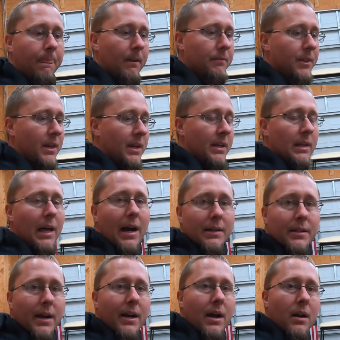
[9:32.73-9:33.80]
If they need
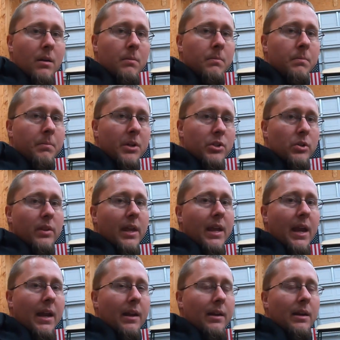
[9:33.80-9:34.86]
Loctite on them, be sure they
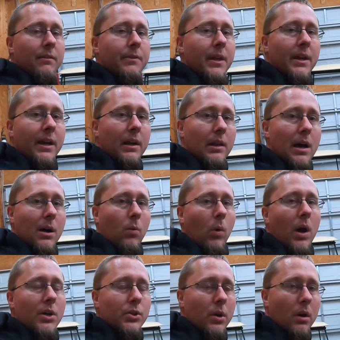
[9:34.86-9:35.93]
get it. If they need a lock
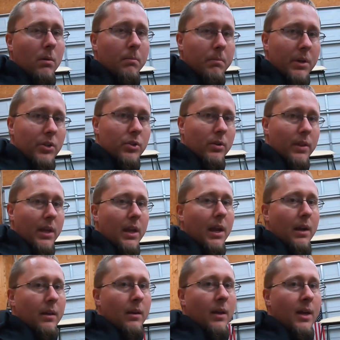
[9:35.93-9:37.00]
washer on them, be sure they
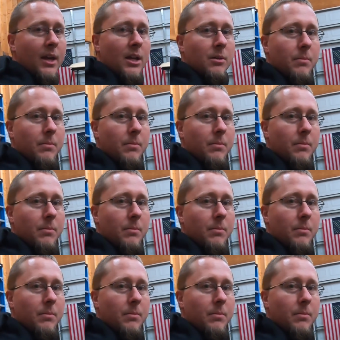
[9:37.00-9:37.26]
get it.